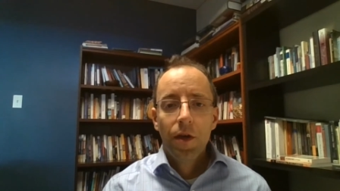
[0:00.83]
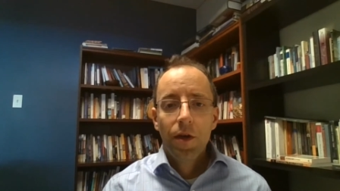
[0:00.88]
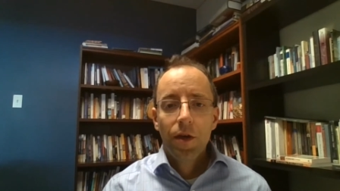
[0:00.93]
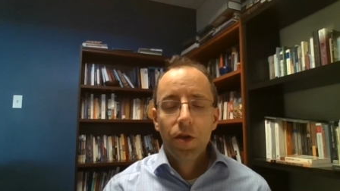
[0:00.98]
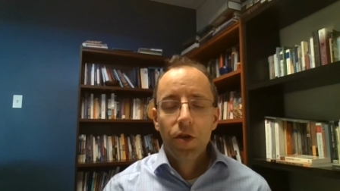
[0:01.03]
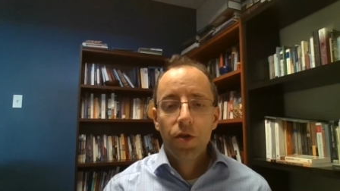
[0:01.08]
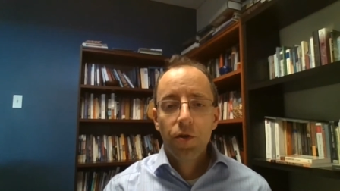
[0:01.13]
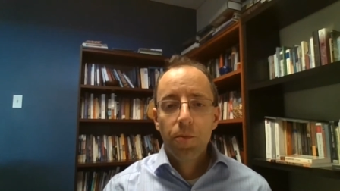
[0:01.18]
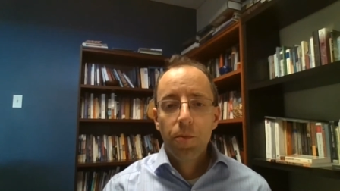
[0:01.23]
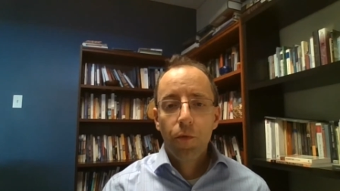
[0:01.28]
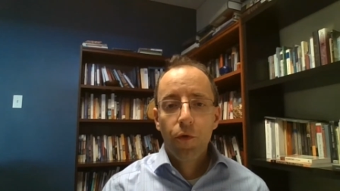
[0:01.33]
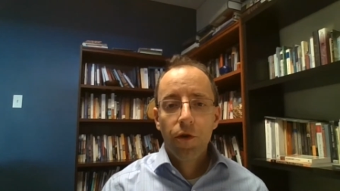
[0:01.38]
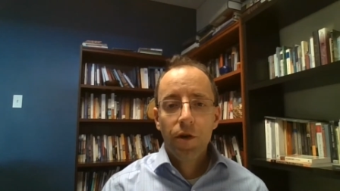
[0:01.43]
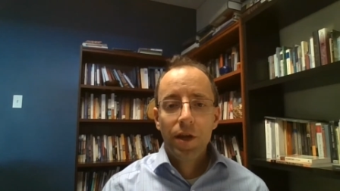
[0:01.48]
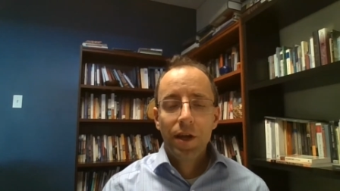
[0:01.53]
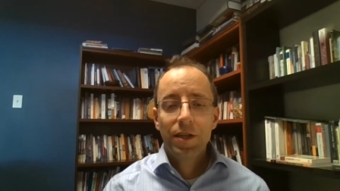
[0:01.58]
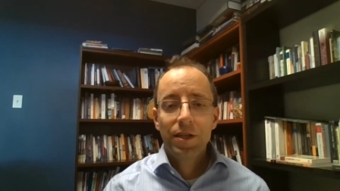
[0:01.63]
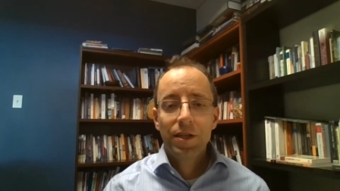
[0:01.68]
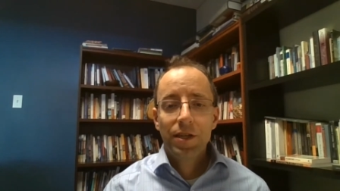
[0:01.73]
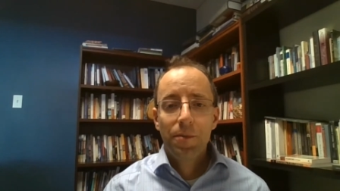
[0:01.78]
Good
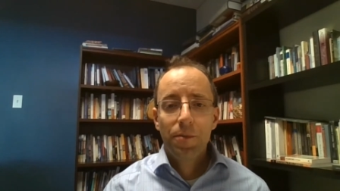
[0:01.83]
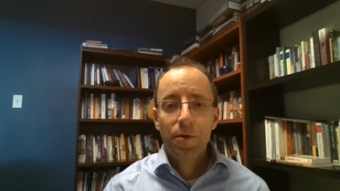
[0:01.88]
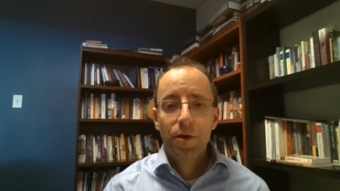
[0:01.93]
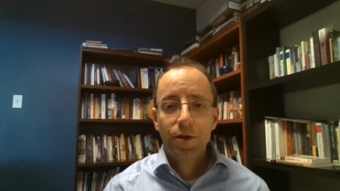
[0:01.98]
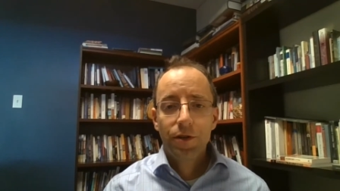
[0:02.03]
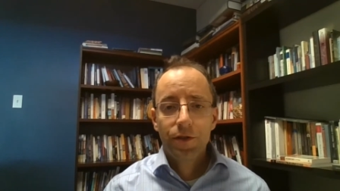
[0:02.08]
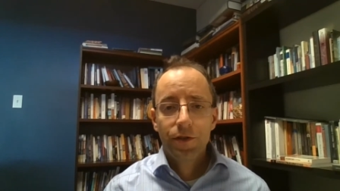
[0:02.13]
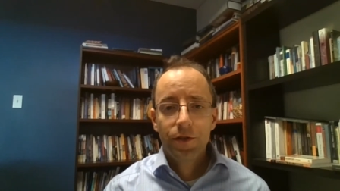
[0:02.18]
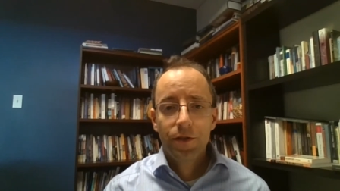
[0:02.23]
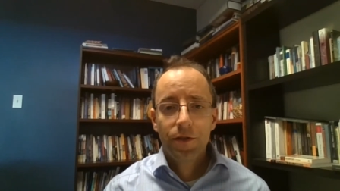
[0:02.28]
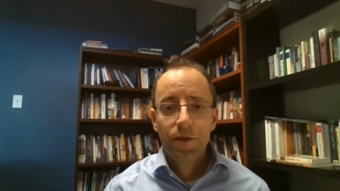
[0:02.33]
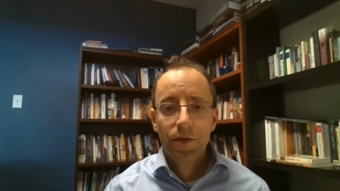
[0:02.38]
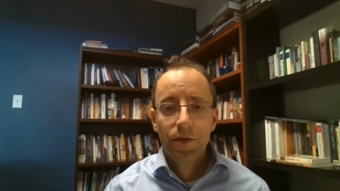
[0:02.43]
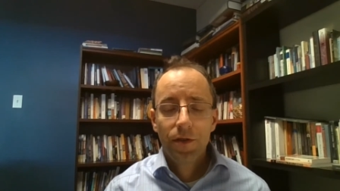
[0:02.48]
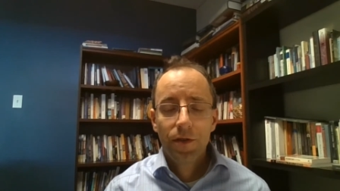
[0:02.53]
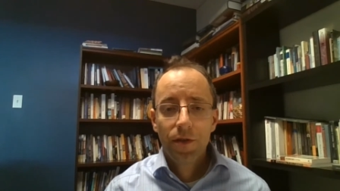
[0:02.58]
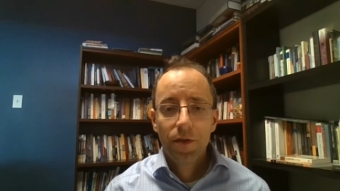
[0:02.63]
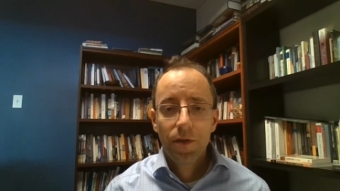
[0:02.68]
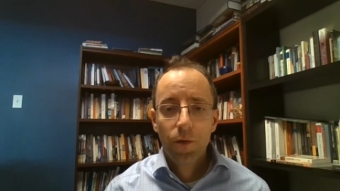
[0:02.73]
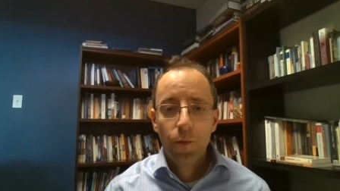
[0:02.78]
morning, Timbers.
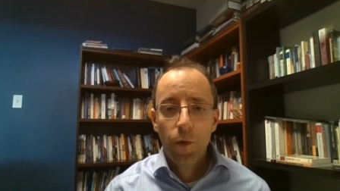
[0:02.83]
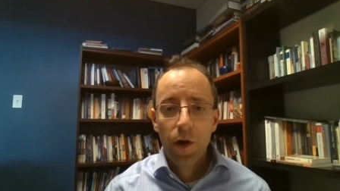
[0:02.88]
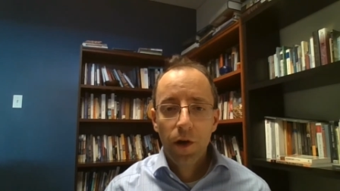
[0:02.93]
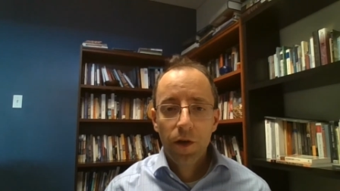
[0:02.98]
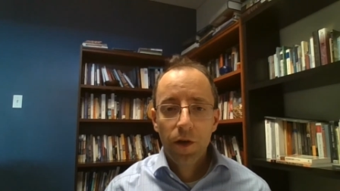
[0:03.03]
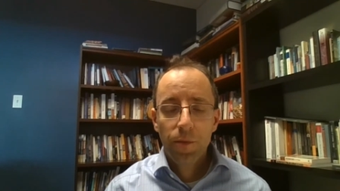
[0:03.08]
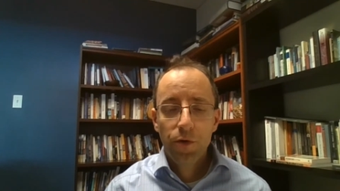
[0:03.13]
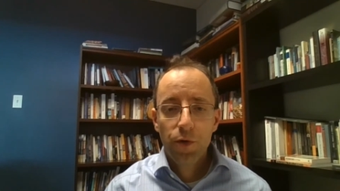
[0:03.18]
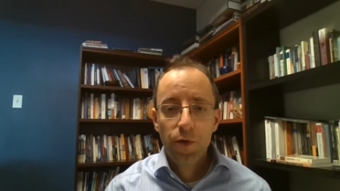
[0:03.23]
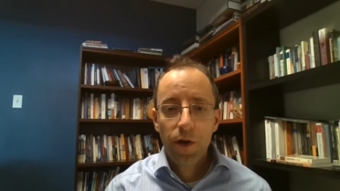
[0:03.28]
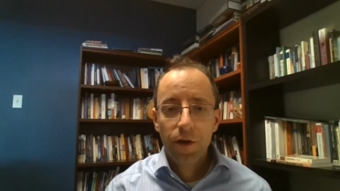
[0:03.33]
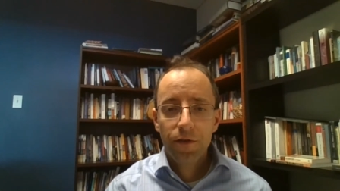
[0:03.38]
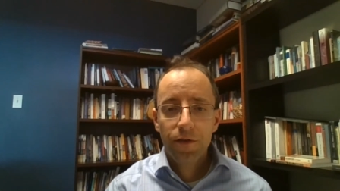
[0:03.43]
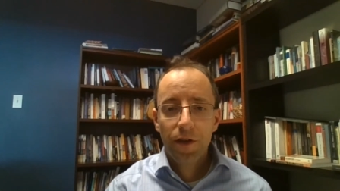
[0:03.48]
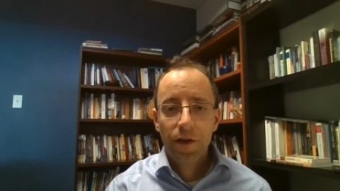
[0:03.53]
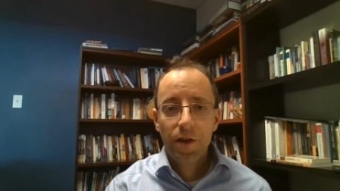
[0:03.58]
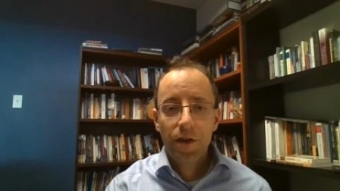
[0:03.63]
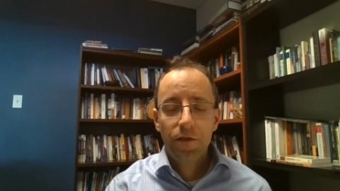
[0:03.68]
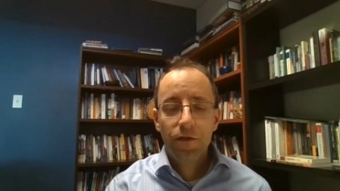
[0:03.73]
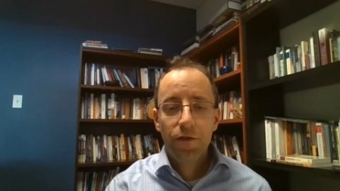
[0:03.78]
Welcome to our
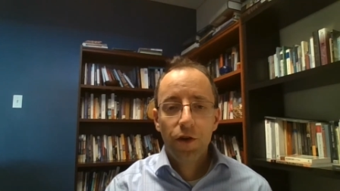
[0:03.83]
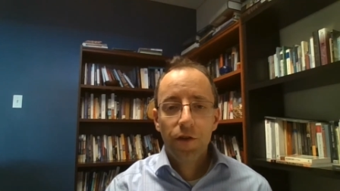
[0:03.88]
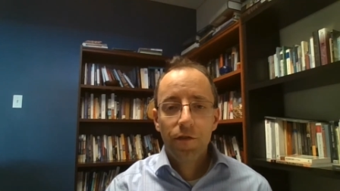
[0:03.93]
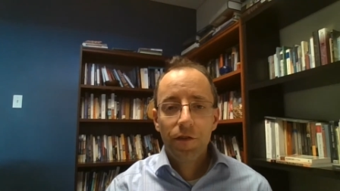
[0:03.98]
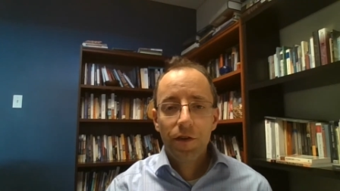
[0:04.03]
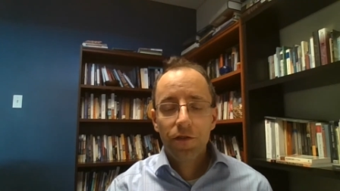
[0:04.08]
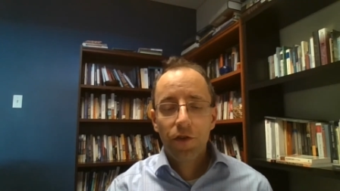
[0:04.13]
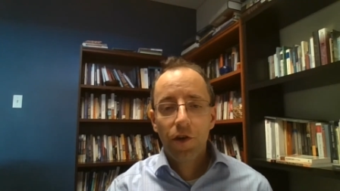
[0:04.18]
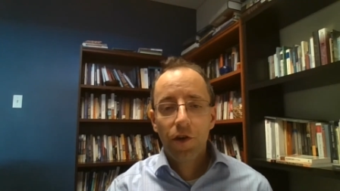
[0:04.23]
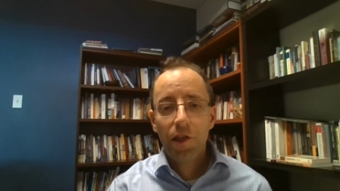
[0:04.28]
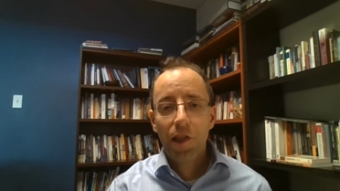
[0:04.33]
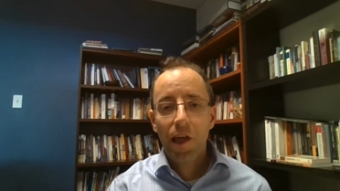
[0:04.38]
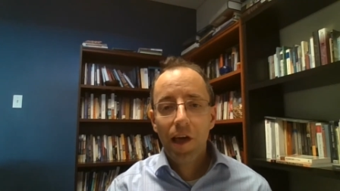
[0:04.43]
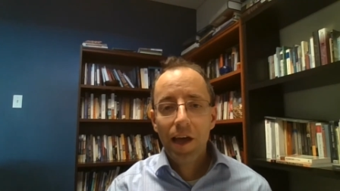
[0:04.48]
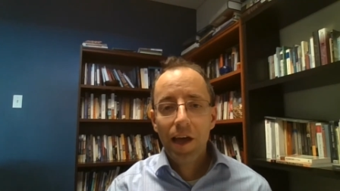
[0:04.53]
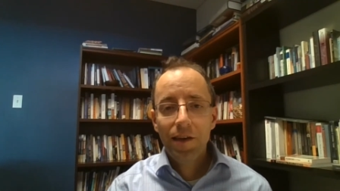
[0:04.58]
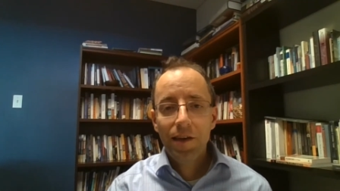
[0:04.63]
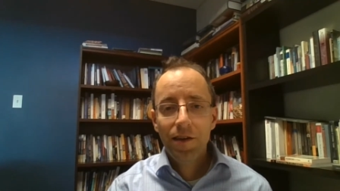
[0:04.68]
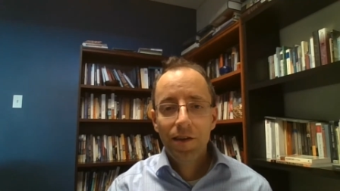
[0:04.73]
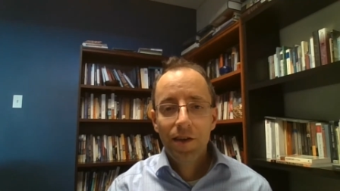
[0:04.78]
Sunday service
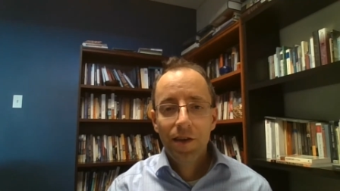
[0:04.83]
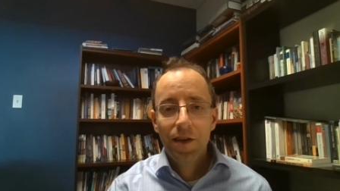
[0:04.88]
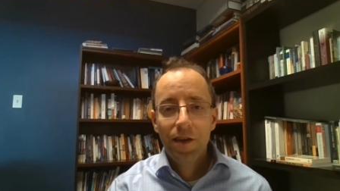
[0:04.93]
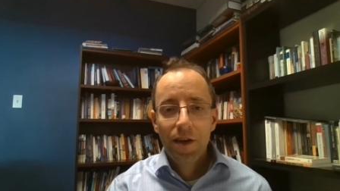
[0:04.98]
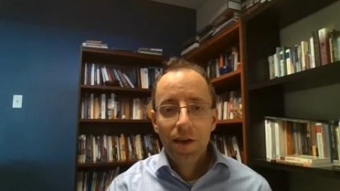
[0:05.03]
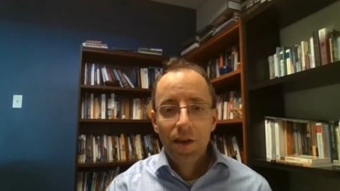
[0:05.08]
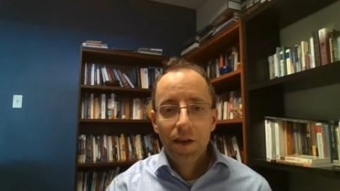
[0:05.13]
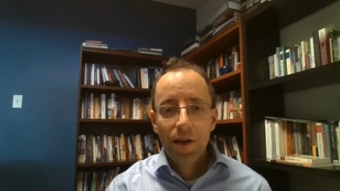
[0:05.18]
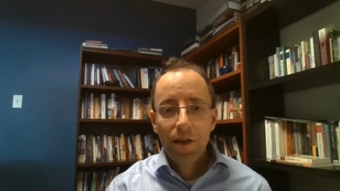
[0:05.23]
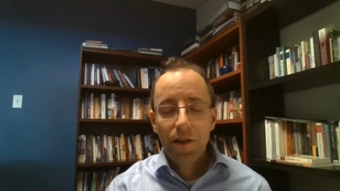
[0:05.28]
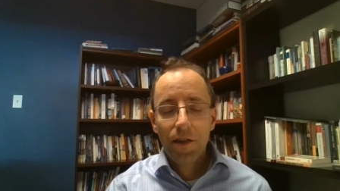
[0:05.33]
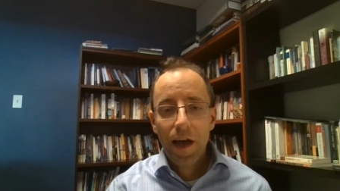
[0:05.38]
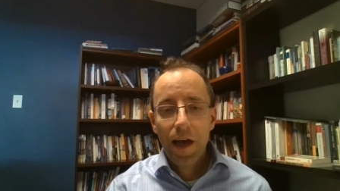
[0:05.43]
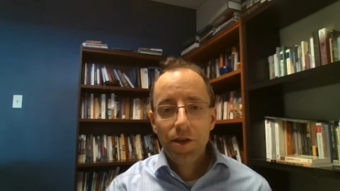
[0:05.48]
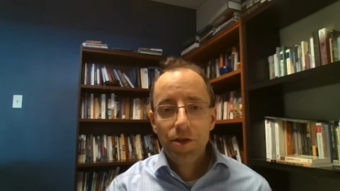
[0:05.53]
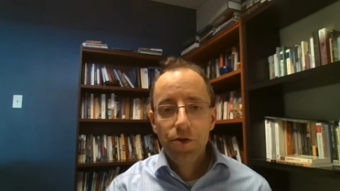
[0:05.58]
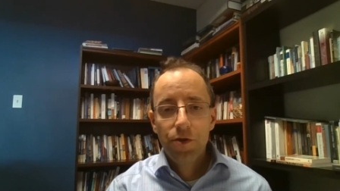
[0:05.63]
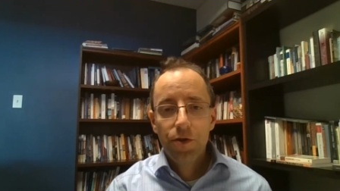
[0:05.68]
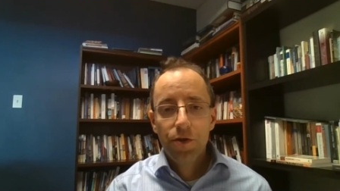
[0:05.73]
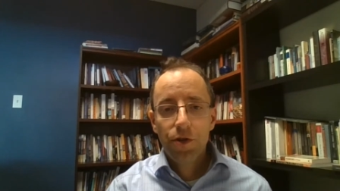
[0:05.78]
online.
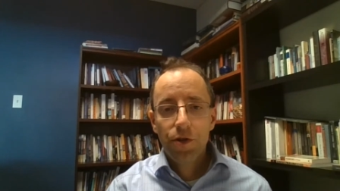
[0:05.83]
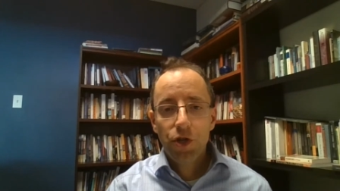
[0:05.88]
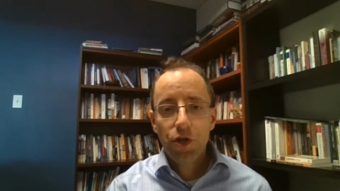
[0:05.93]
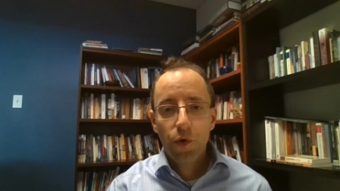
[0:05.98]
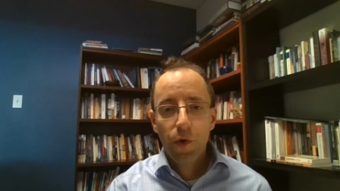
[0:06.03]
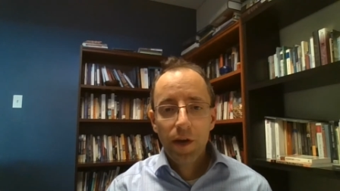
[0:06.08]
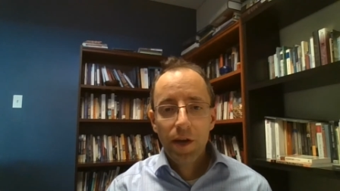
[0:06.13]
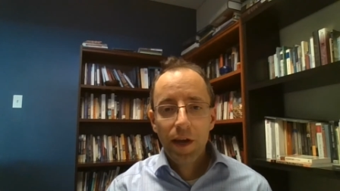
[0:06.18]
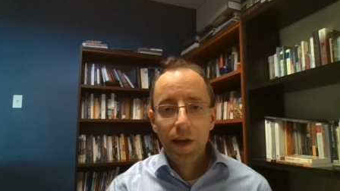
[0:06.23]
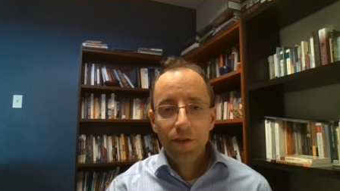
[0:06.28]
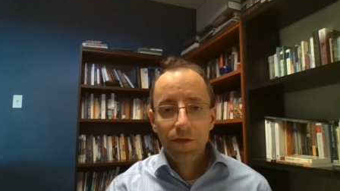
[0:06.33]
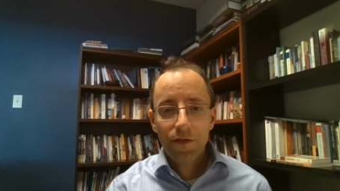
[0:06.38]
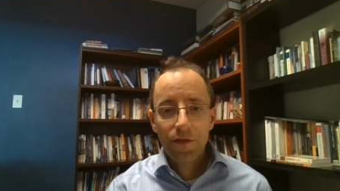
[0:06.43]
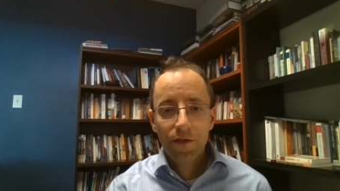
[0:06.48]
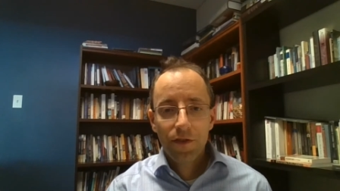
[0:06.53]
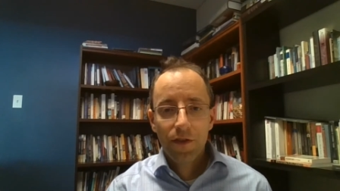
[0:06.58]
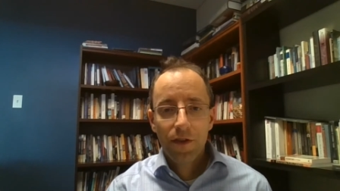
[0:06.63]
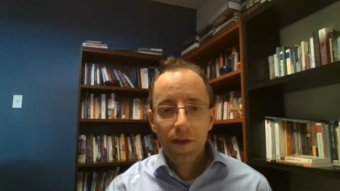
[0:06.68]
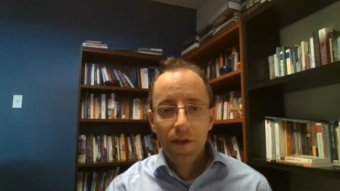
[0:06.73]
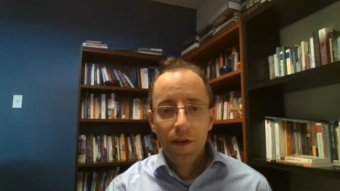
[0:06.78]
Glad you could join us.